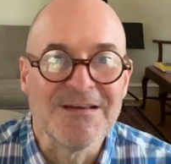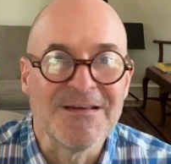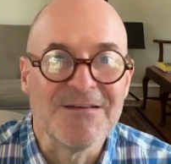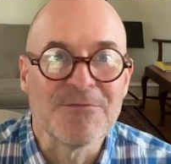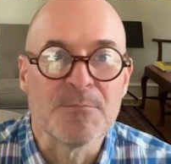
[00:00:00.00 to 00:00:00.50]

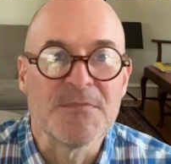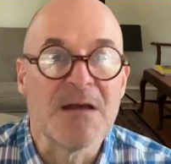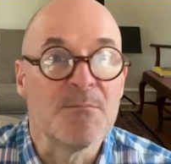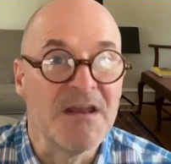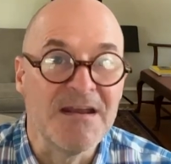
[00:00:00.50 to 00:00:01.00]
from
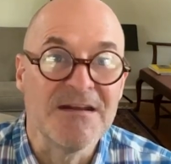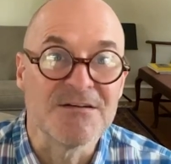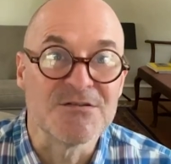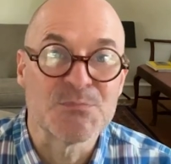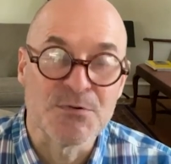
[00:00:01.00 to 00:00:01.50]
Deb
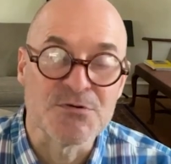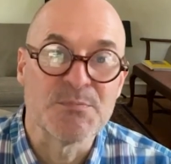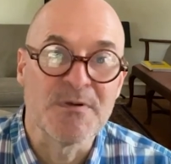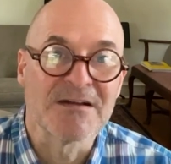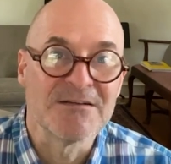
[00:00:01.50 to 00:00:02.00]
Dana's
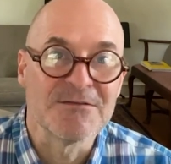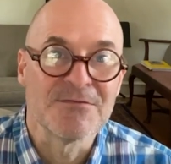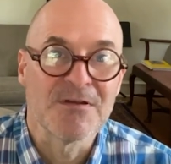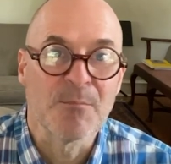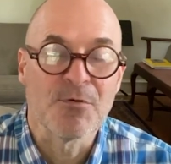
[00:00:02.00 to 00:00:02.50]
perspective
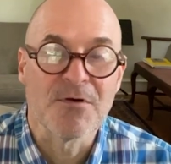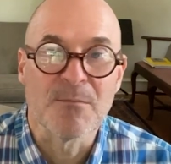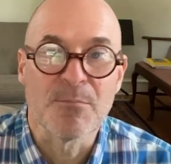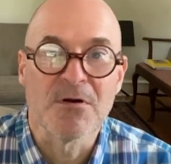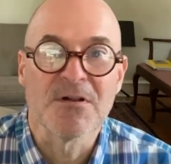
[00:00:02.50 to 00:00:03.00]
that I brought
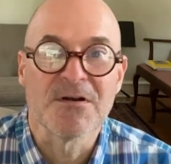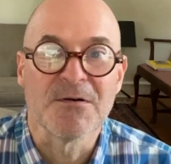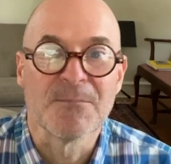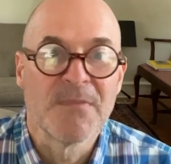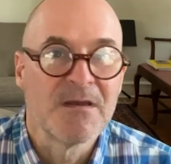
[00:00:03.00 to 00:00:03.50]
up
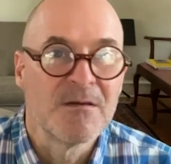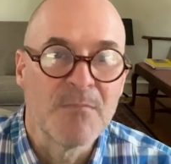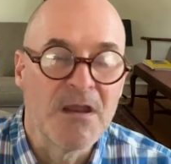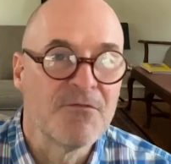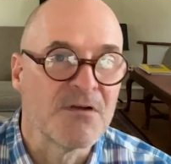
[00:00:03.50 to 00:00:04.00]
earlier,
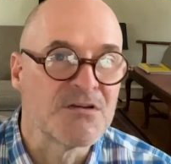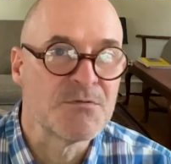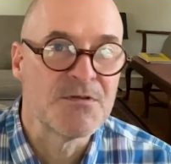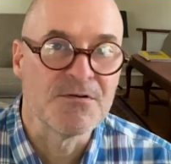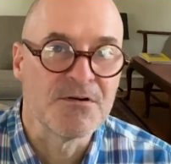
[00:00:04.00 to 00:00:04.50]
make friends
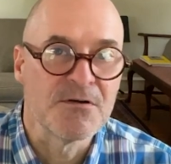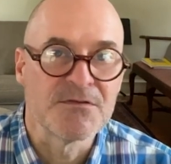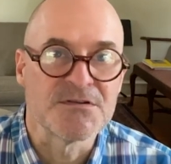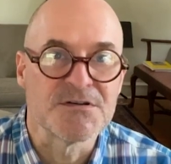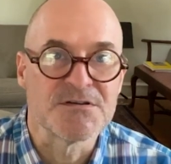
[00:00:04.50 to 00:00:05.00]
with your
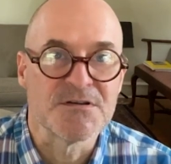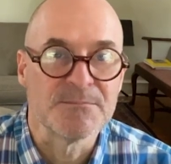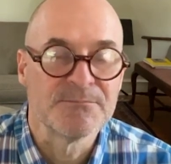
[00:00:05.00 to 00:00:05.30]
nervous system.